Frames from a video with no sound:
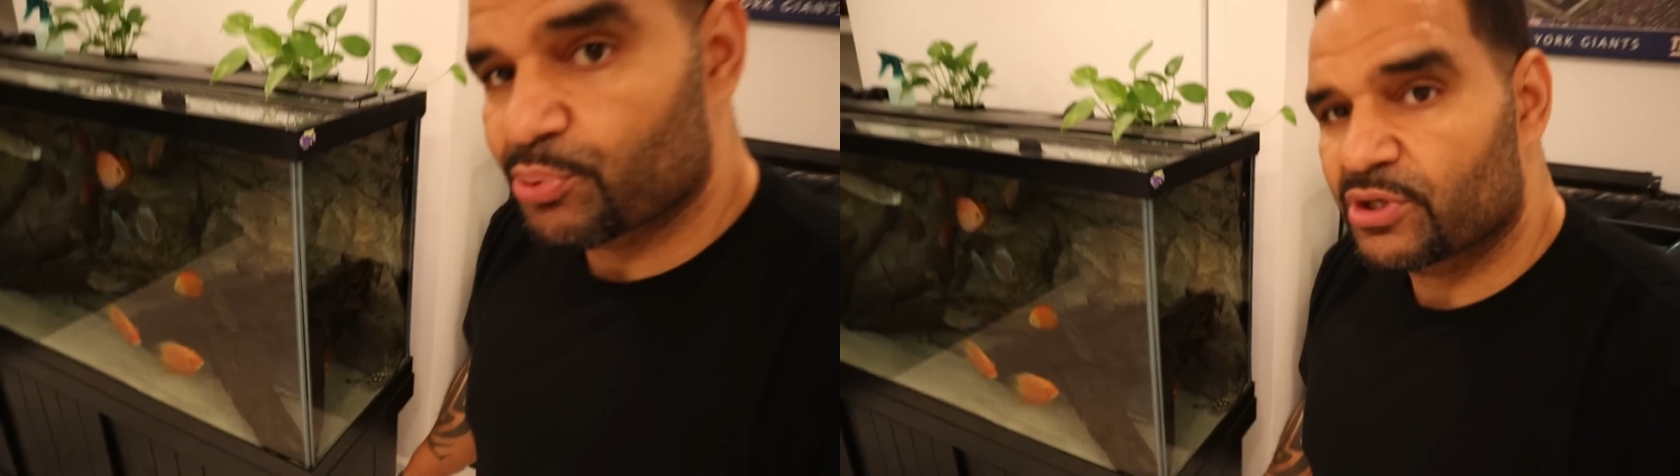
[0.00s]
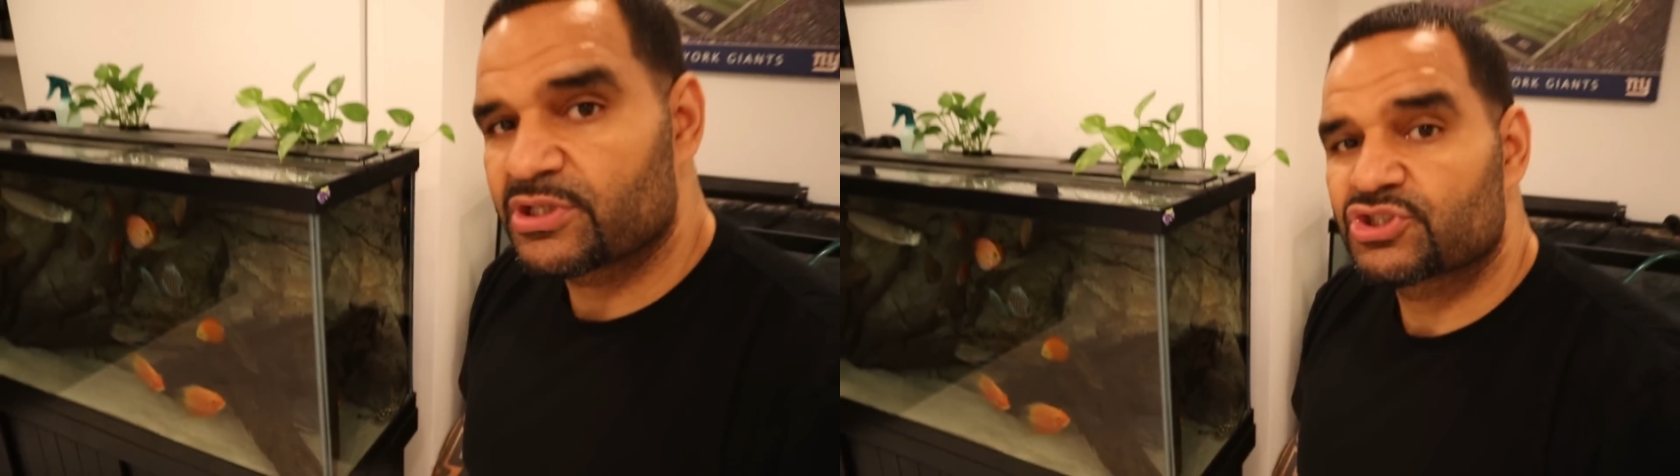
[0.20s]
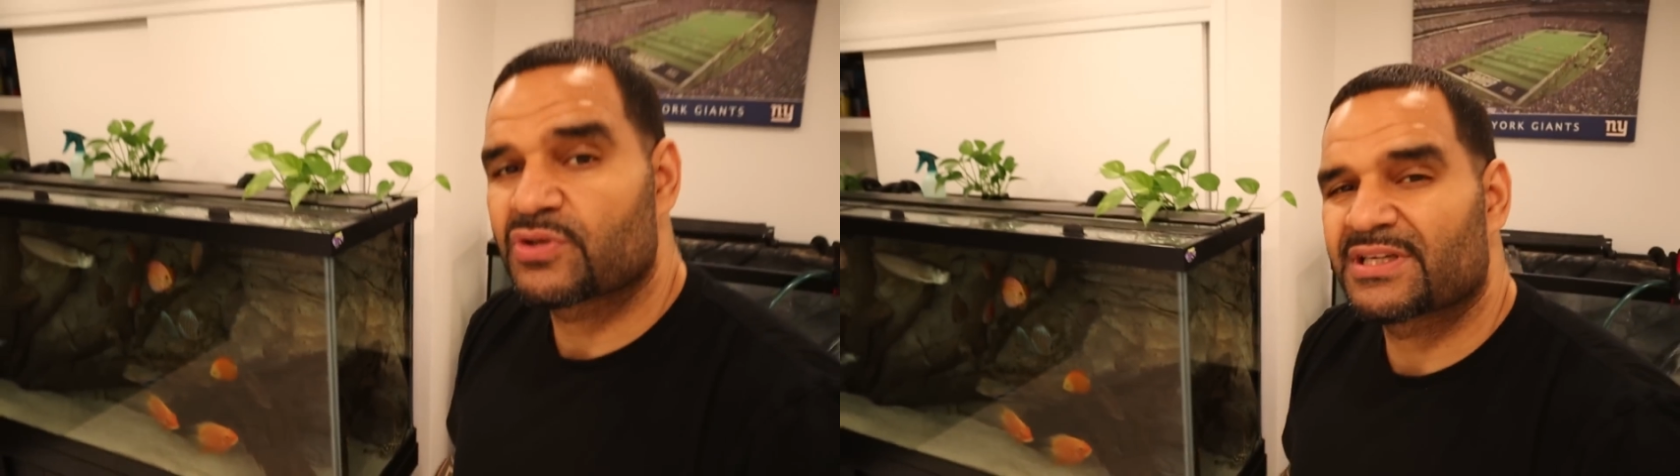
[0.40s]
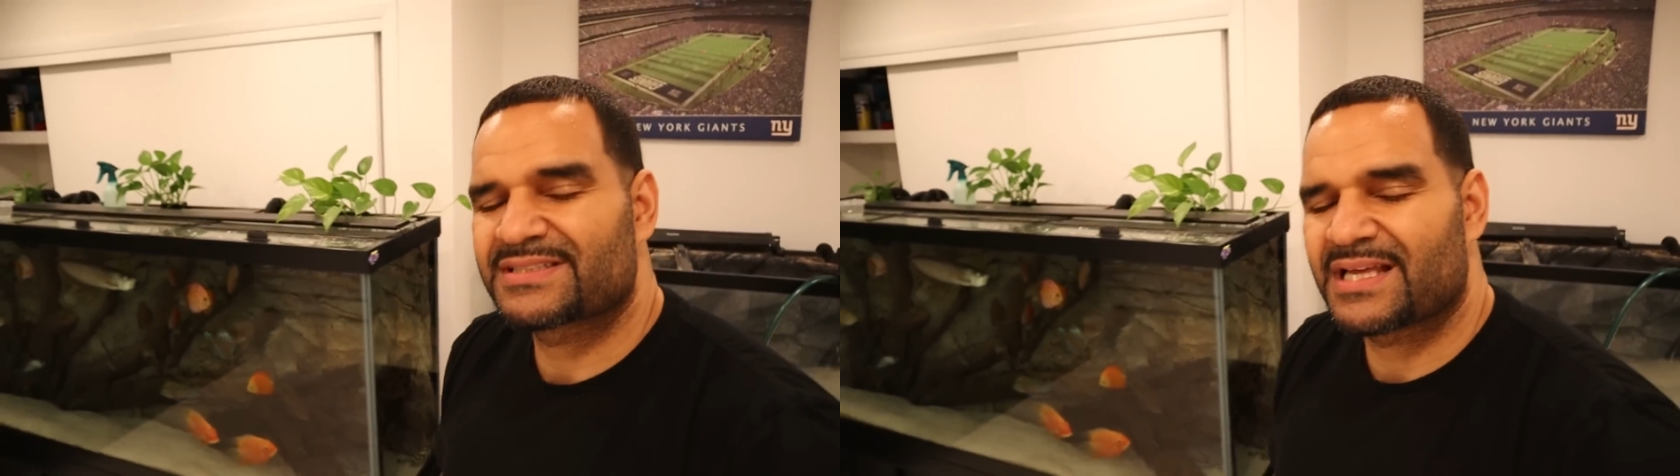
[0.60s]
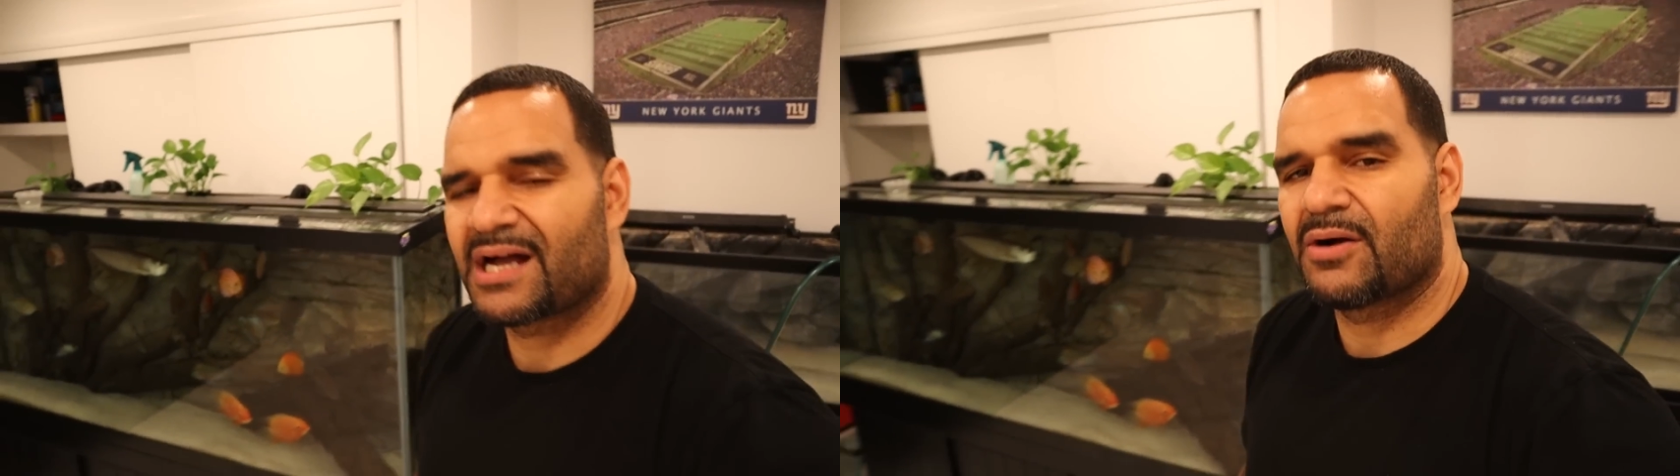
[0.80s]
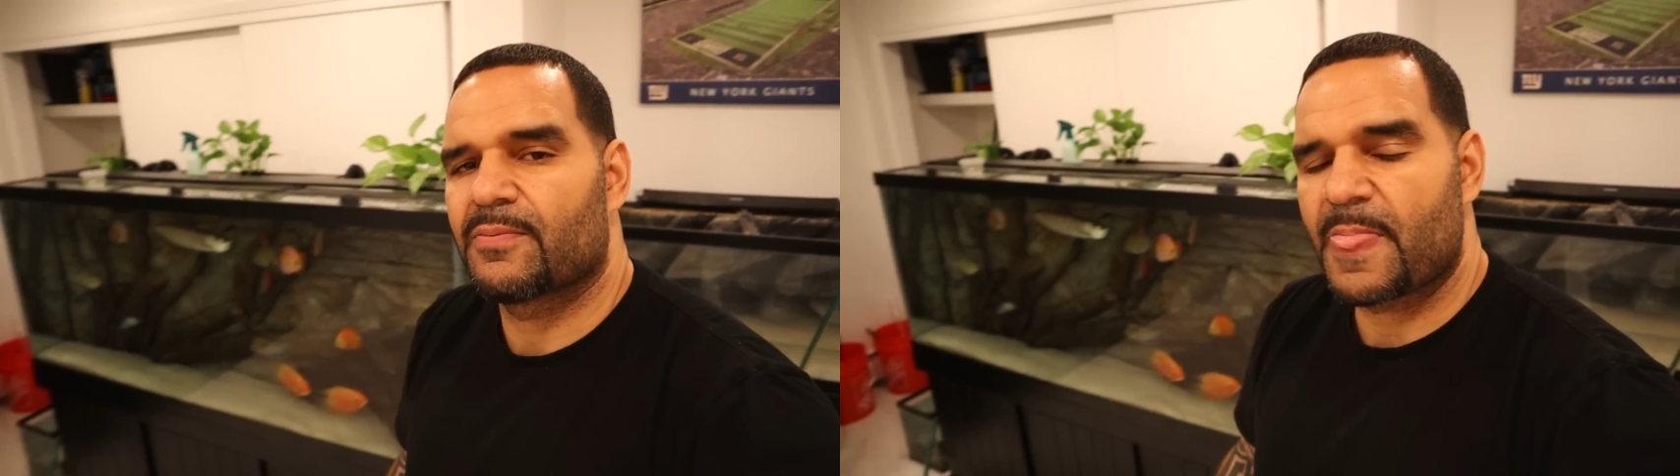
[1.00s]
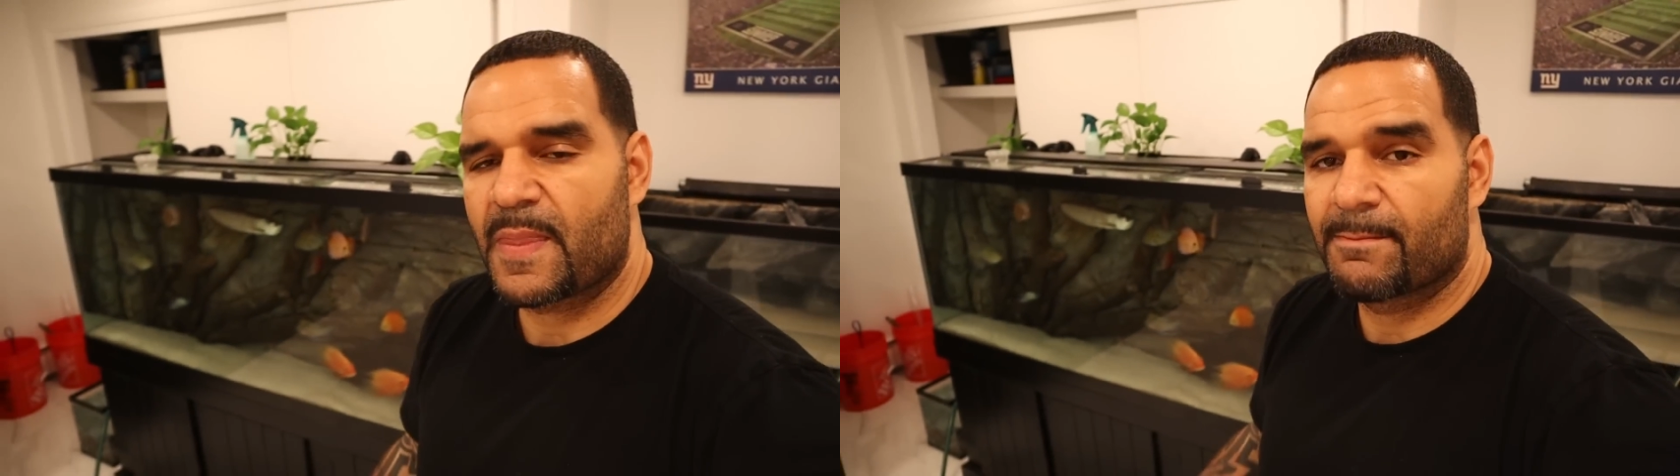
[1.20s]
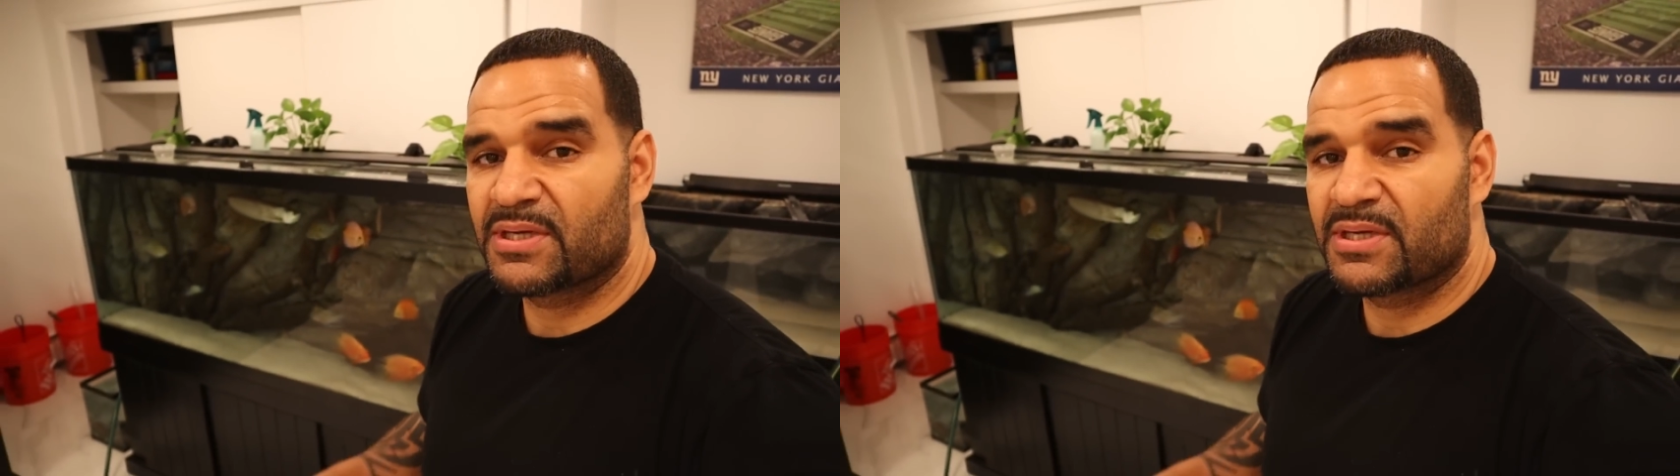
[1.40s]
pretty stressed out